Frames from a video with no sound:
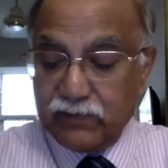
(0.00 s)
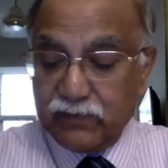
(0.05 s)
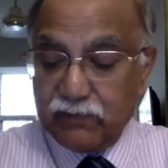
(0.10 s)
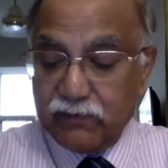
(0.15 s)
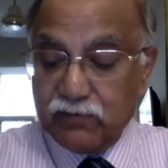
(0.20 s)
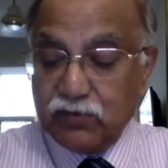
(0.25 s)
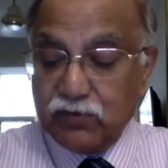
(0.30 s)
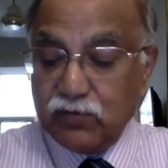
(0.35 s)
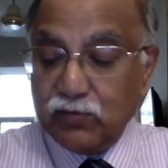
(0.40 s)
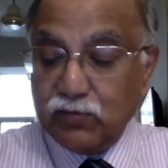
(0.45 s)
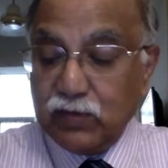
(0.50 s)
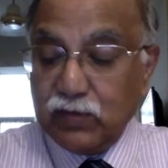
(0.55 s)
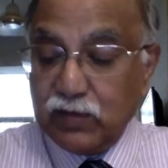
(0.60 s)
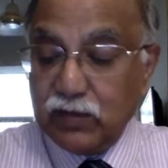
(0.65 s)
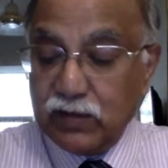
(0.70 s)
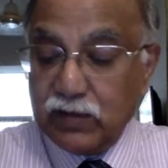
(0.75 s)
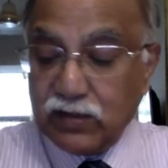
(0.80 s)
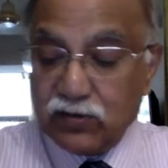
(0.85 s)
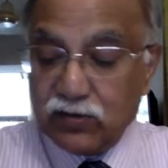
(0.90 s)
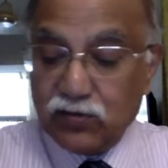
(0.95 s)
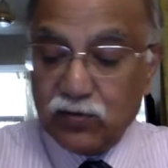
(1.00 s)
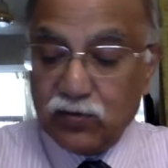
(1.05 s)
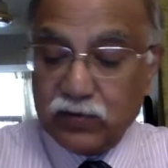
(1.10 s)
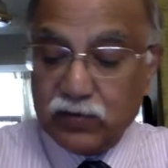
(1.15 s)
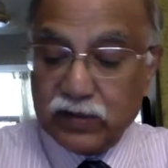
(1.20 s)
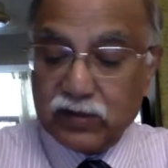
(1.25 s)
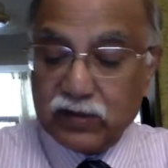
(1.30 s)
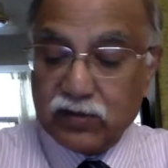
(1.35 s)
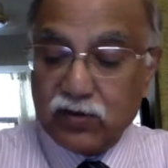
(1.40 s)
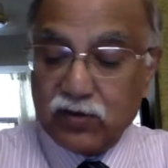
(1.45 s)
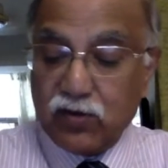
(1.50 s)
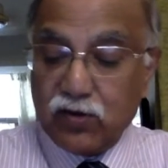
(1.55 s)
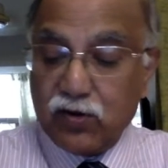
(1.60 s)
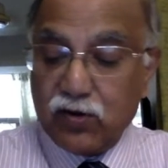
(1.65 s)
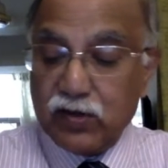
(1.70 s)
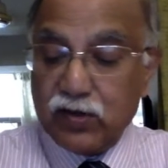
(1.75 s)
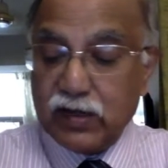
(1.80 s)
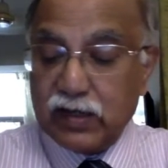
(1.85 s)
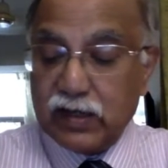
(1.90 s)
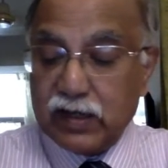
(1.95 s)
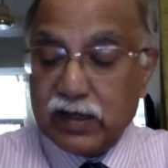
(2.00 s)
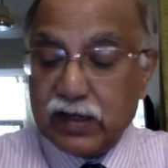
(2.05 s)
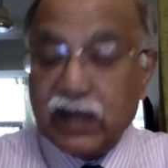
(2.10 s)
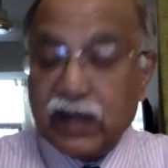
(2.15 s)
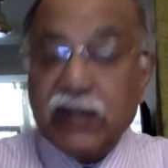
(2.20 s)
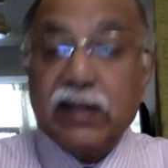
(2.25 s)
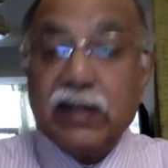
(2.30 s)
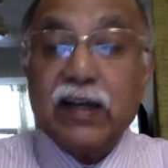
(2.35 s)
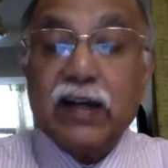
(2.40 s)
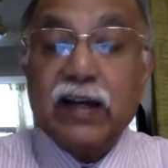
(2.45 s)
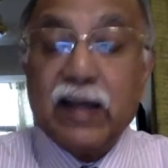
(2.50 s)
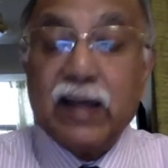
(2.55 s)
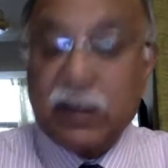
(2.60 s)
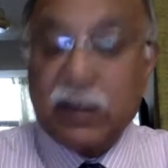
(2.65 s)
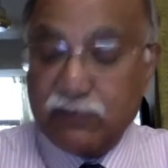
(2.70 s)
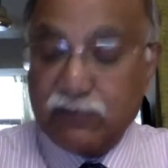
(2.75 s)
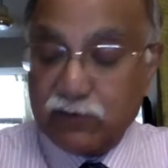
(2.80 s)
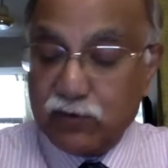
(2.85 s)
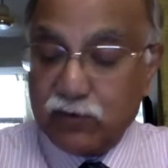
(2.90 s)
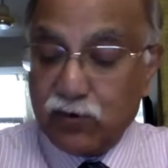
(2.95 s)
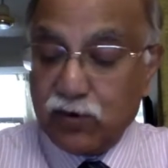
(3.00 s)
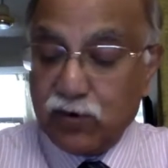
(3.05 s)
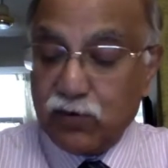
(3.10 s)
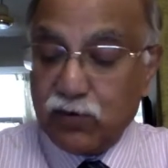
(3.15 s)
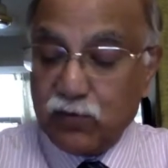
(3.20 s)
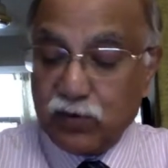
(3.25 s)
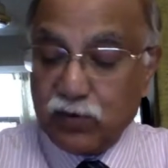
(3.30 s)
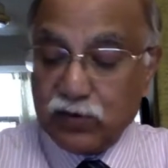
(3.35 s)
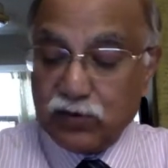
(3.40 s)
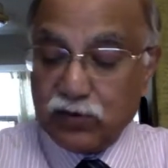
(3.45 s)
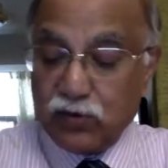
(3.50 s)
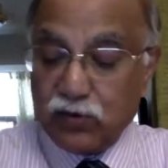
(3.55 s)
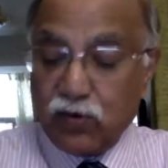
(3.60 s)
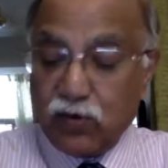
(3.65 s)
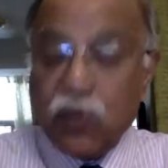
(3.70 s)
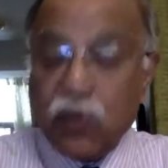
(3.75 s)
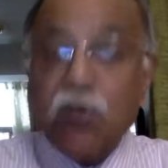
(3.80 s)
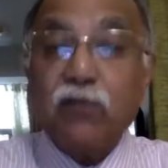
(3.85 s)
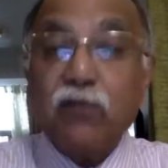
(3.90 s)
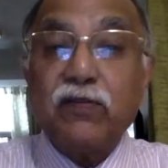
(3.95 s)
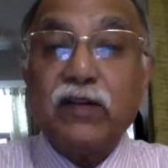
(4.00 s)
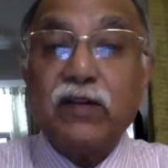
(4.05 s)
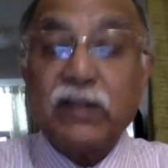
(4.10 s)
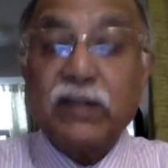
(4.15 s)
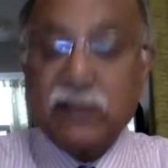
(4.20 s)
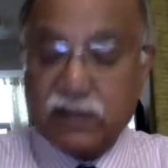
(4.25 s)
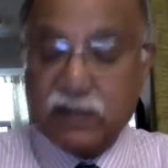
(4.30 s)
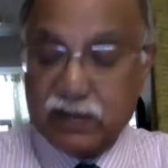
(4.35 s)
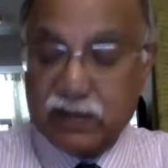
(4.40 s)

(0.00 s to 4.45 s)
We should be rich towards God in our entire life. God wants all of us.